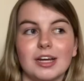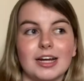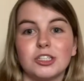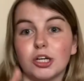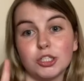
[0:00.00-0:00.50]
I
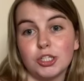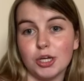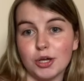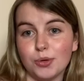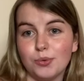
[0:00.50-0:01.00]
actually got
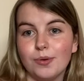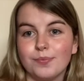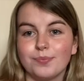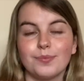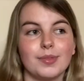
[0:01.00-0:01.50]
two,
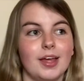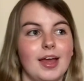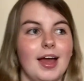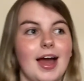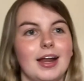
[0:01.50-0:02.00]

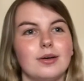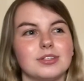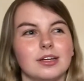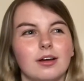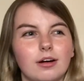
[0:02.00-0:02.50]
and I was
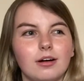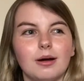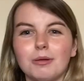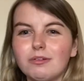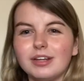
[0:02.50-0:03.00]
like, oh, I'm
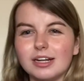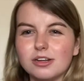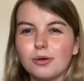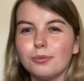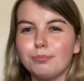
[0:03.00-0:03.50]
not really into the
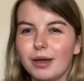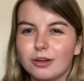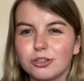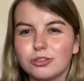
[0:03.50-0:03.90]
whole biker